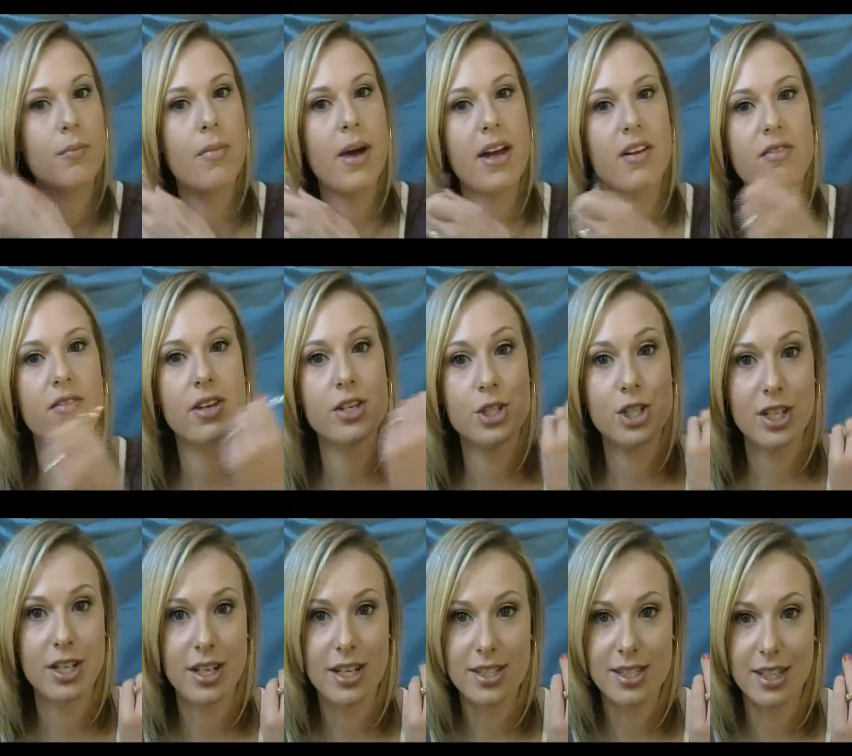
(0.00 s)
my
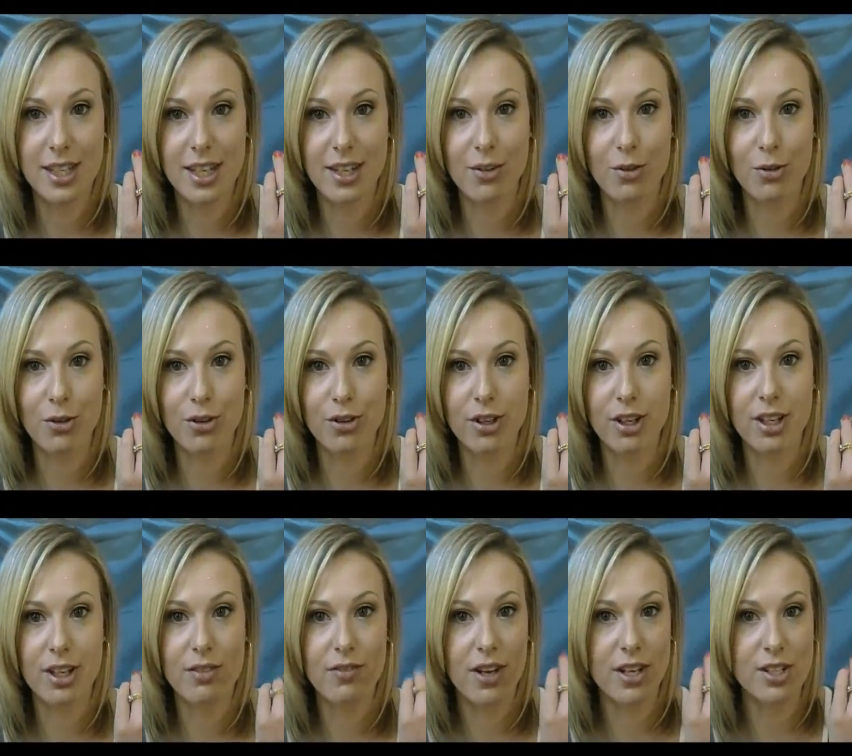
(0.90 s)
vision isn't real
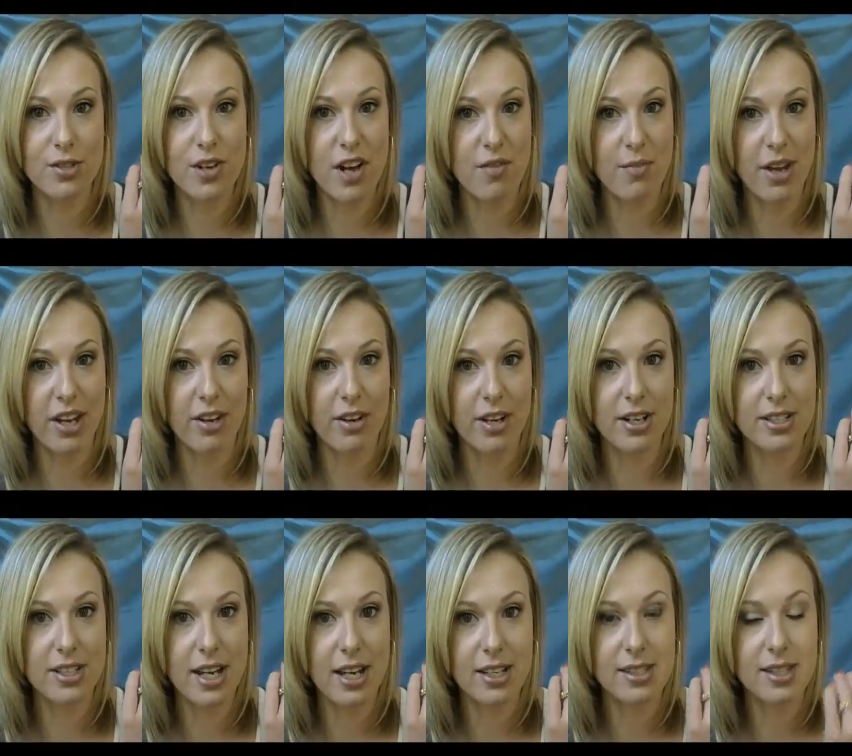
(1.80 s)
good if I don't have my
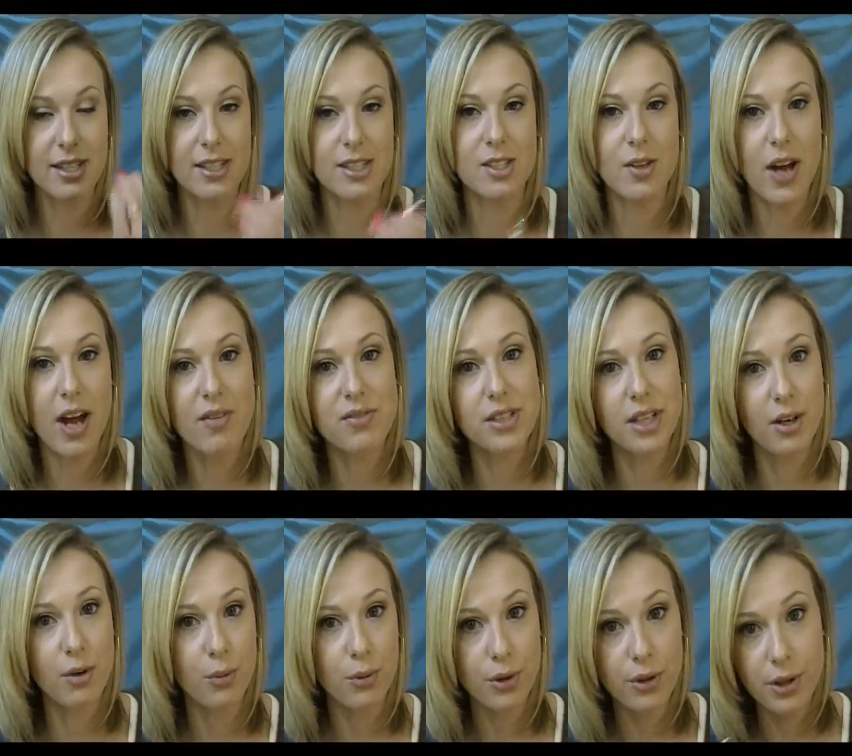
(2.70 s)
contacts in, so I have to
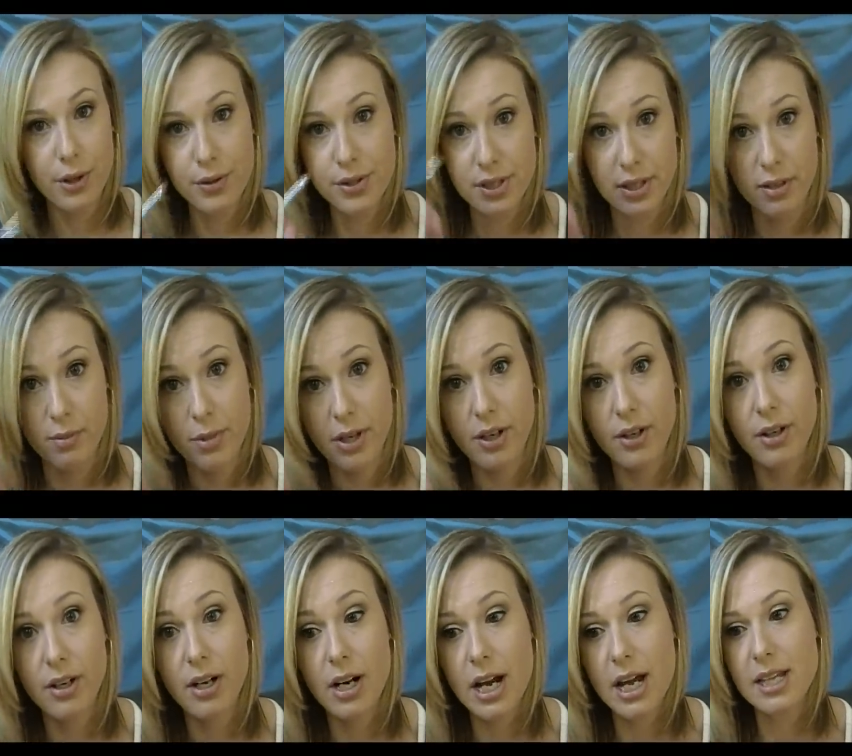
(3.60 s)
get real close to the
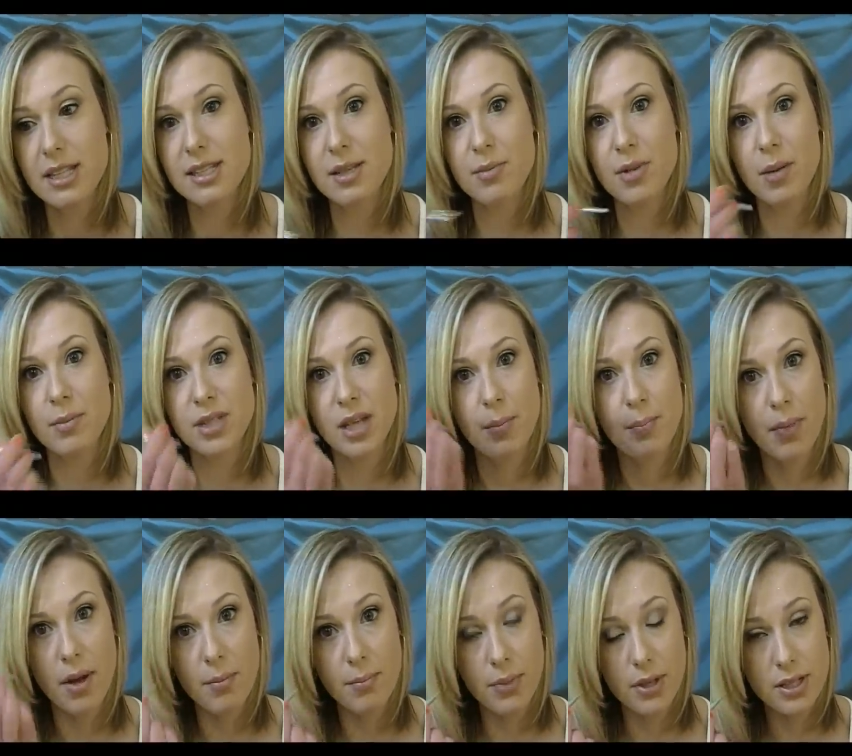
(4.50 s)
mirror, and sometimes I
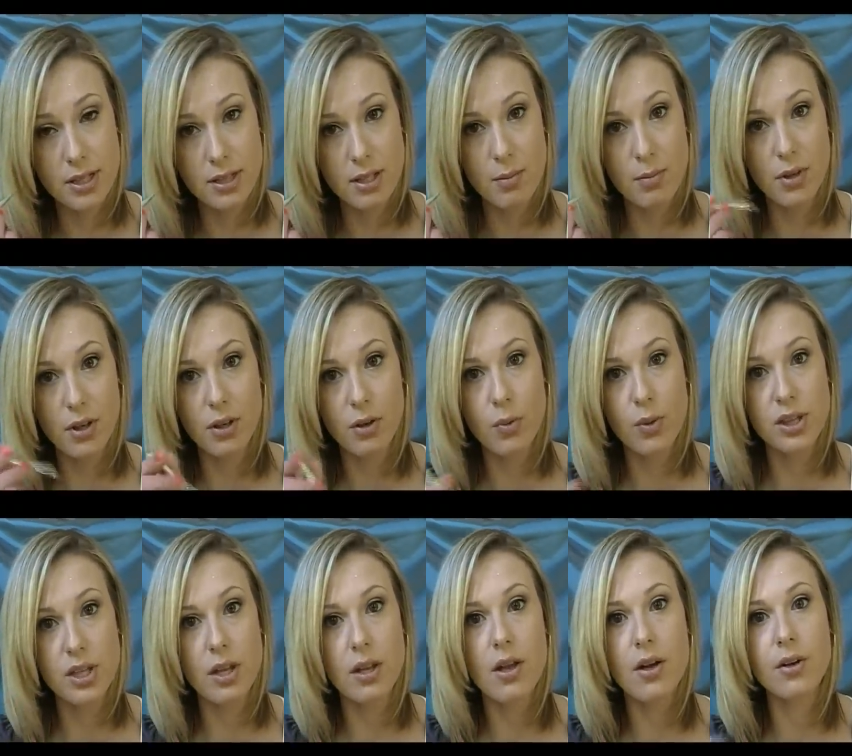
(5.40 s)
bump into the mirror
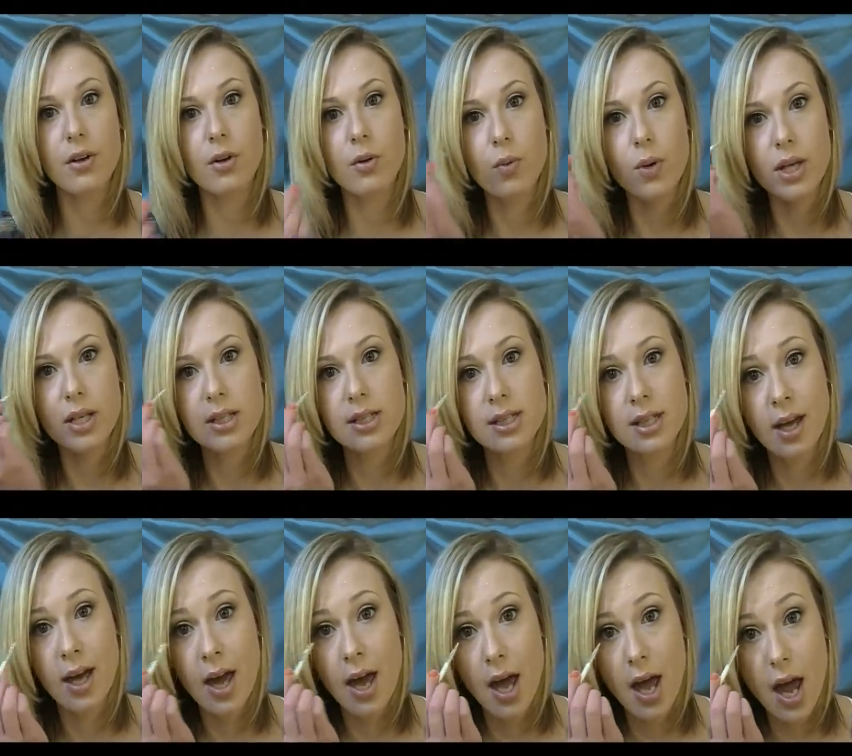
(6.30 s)
with the longer
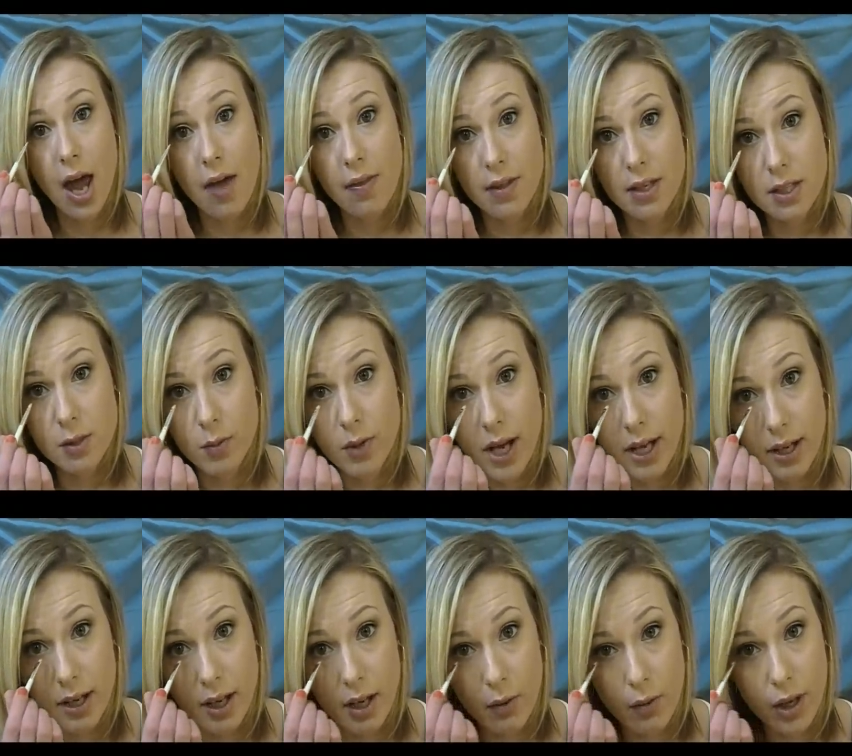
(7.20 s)
ones, and this one
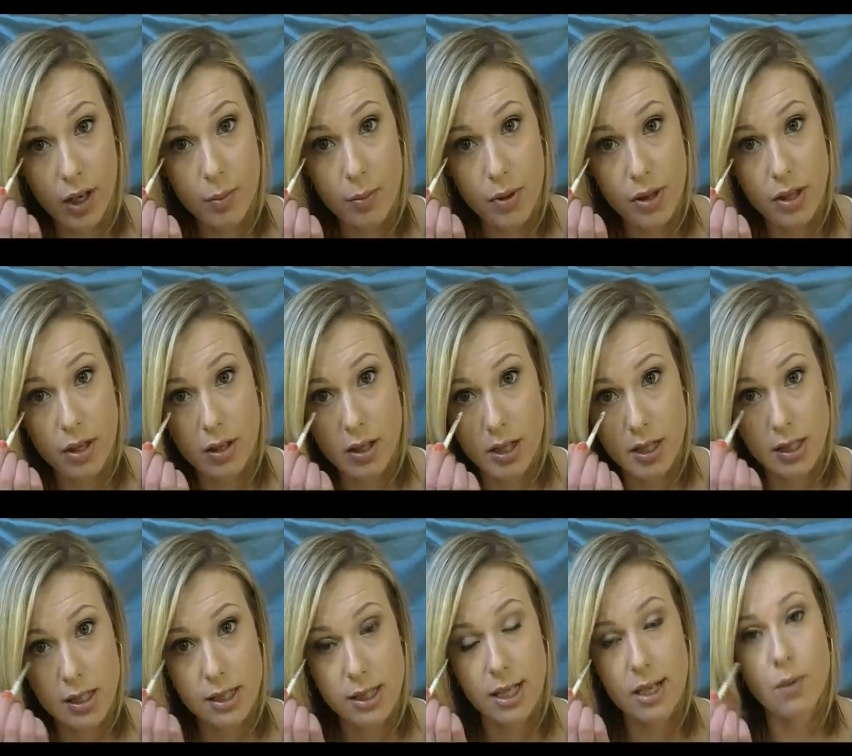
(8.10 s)
I can get right up in there
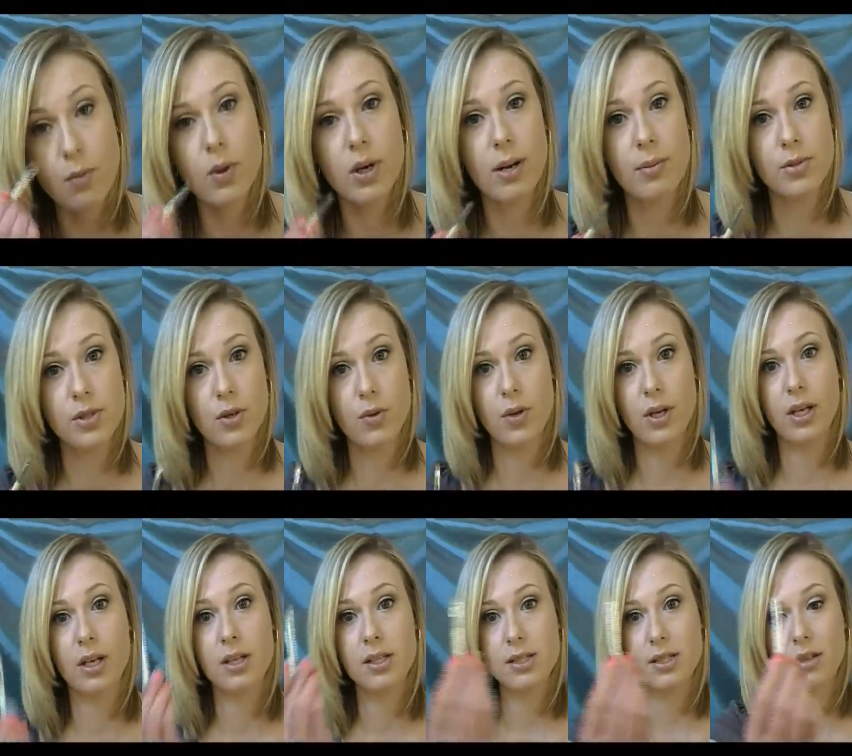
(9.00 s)
and see what I'm
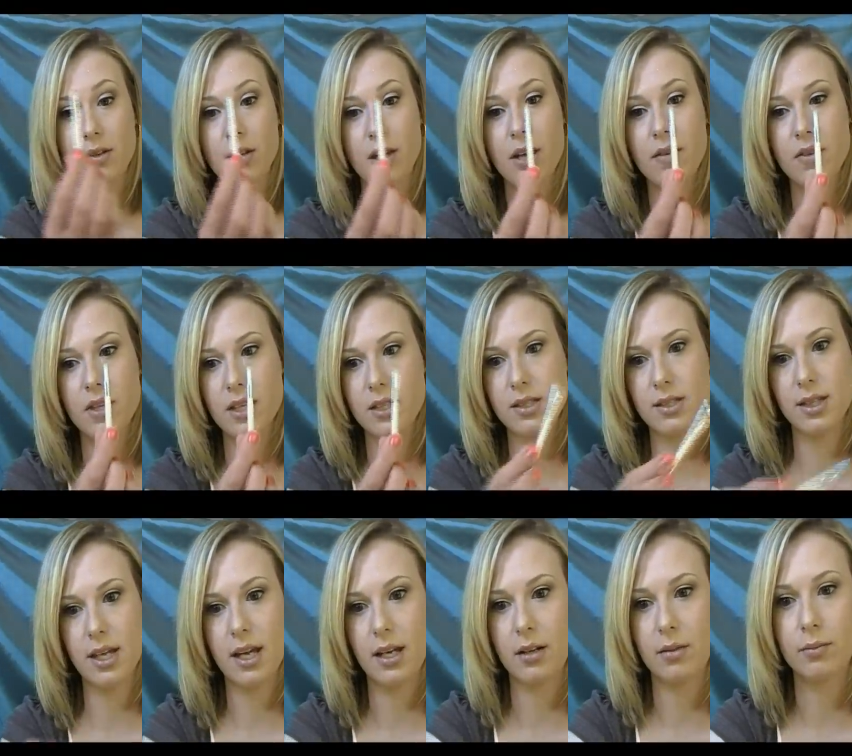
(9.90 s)
doing. So I love this
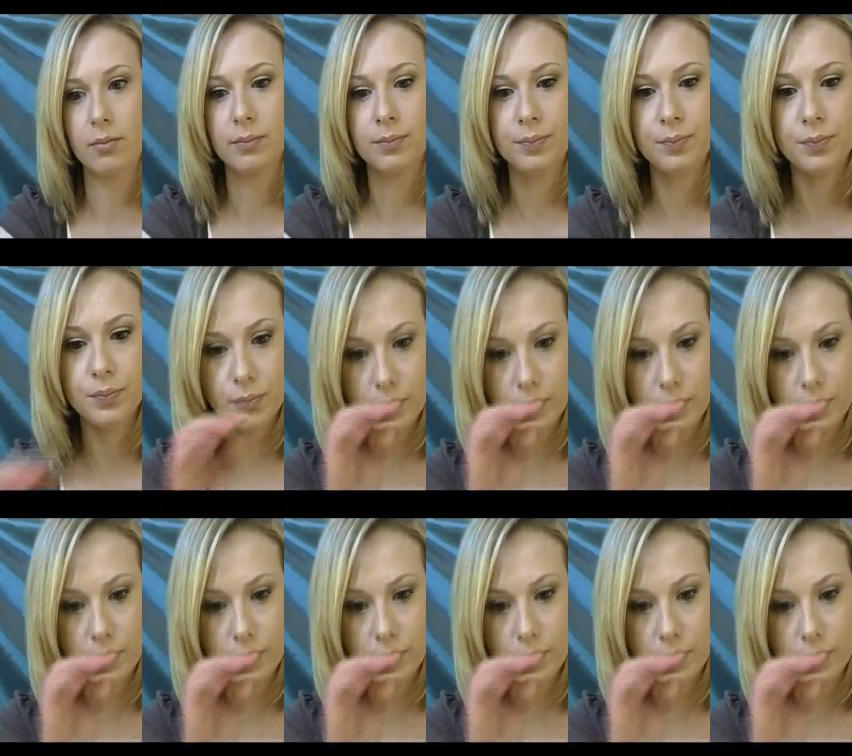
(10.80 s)
thing.